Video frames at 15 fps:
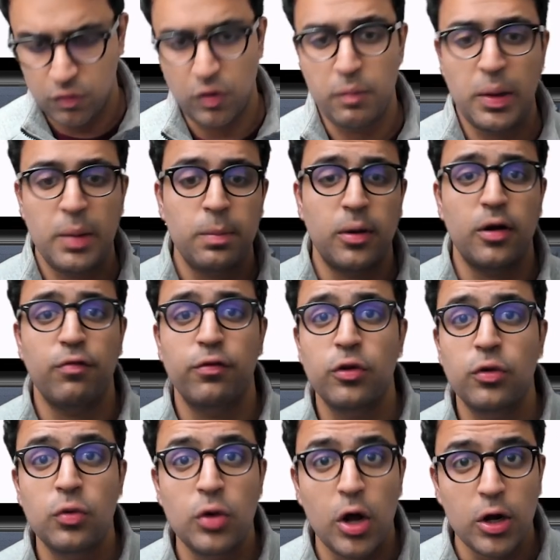So remember, if you
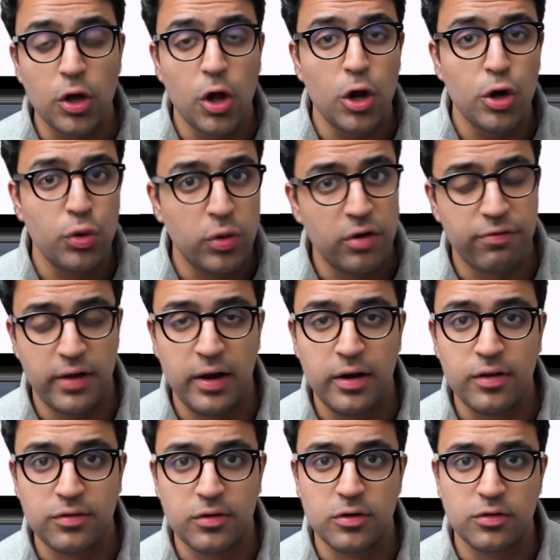do not call notify
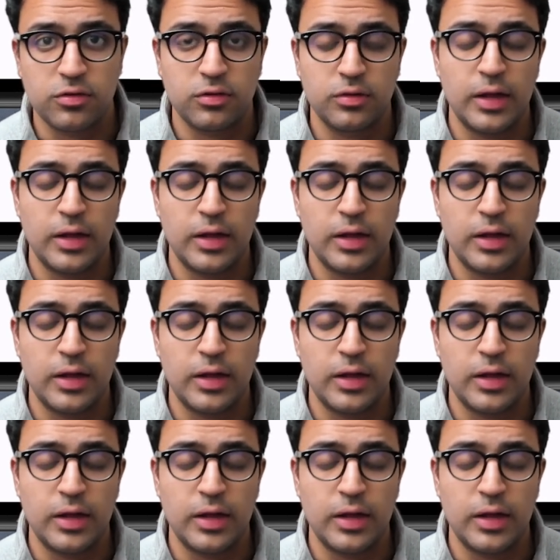listeners,